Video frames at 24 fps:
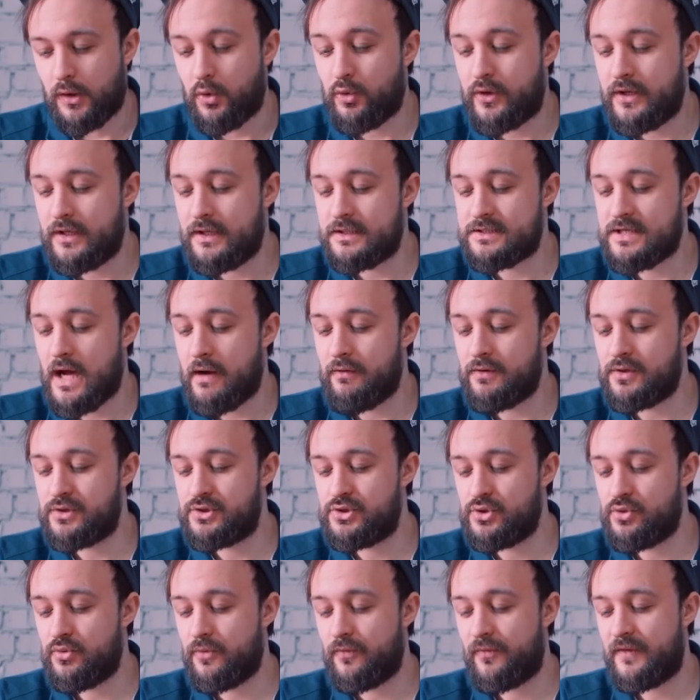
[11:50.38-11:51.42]
Looking at how you
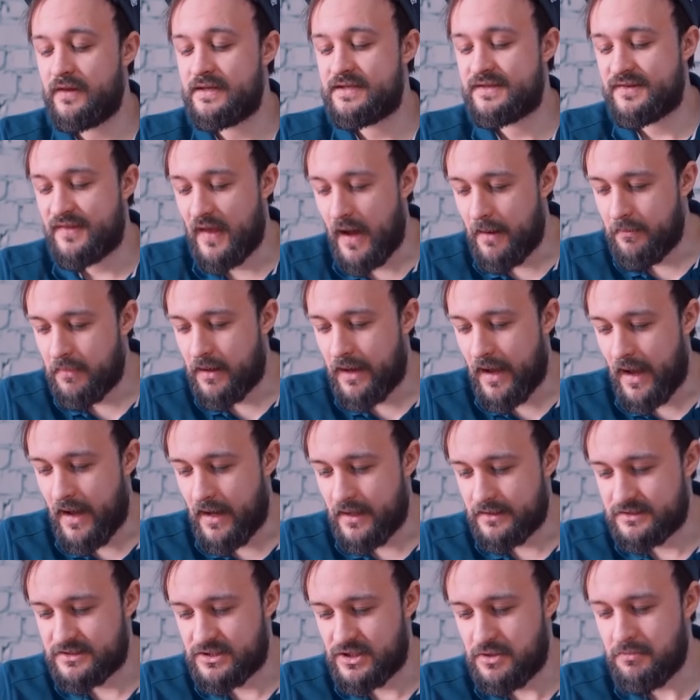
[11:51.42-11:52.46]
do these thumb
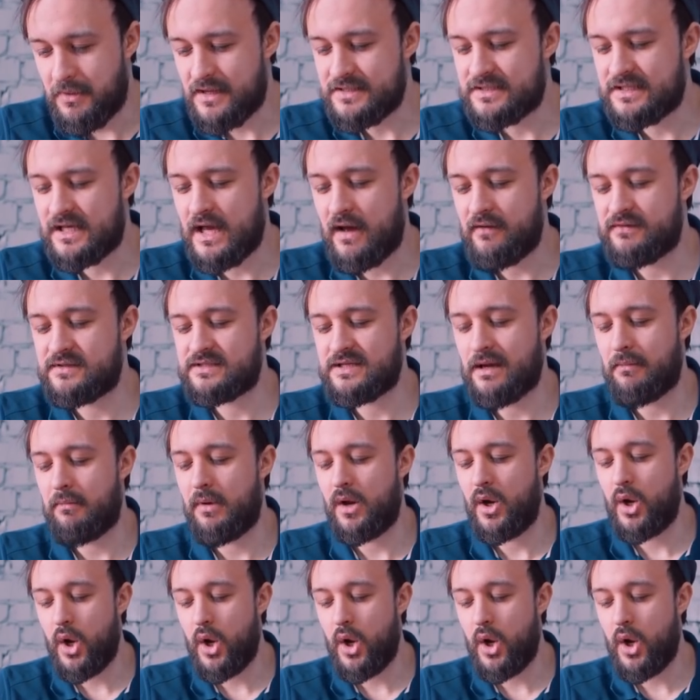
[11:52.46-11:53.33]
cuts, you must have some